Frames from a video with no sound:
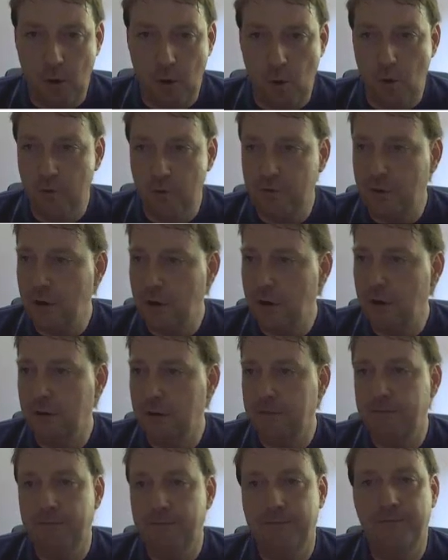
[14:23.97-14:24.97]
over
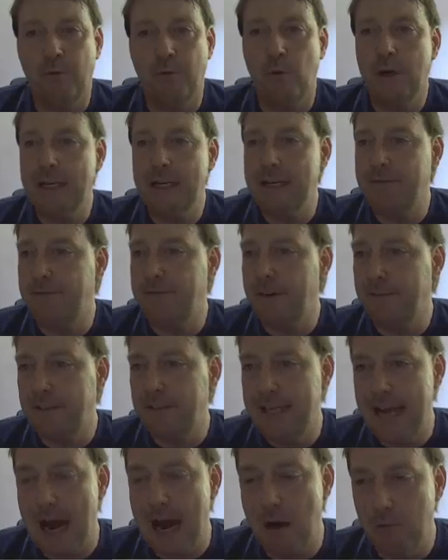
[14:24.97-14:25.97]

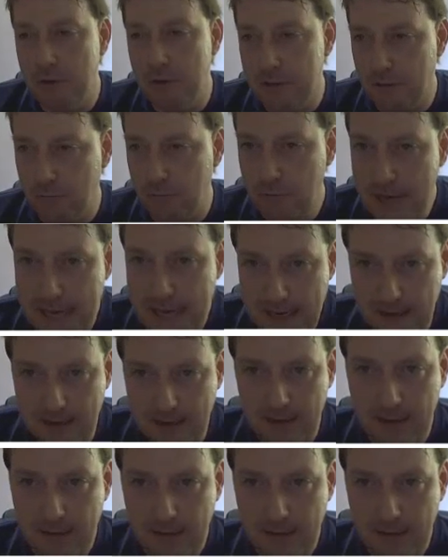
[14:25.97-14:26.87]
40-50 hours a week.